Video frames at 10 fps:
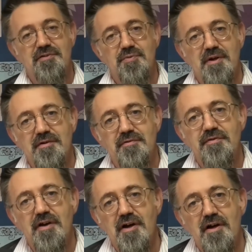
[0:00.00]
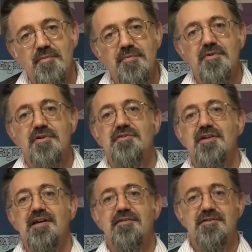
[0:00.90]
12 looks
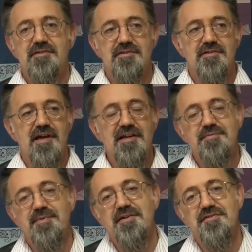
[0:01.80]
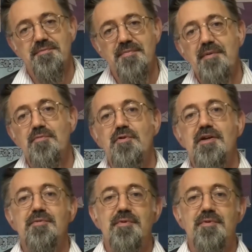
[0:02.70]
at aspects of memory.